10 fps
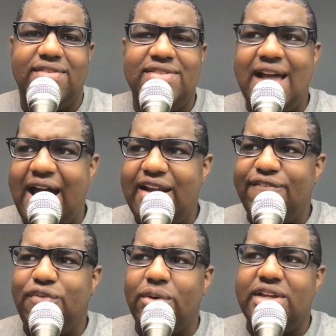9
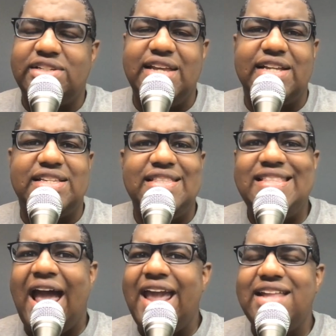of 46,
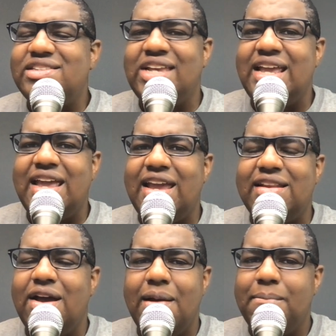
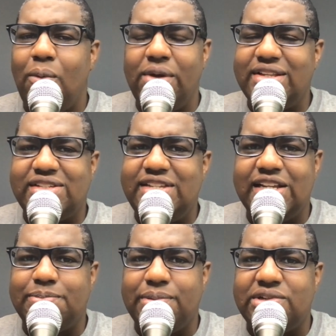
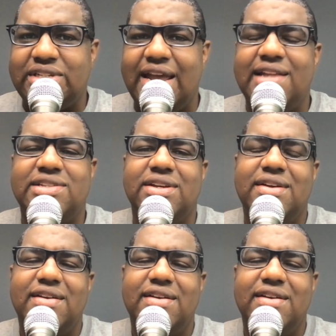19.6%.